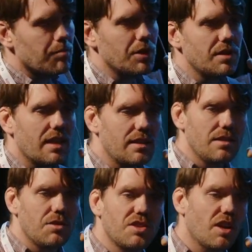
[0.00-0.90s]
put that
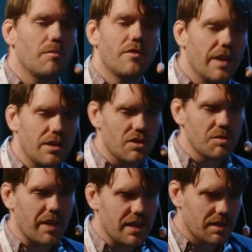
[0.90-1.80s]
into some vector
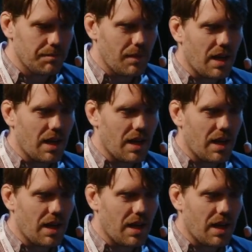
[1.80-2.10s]
space.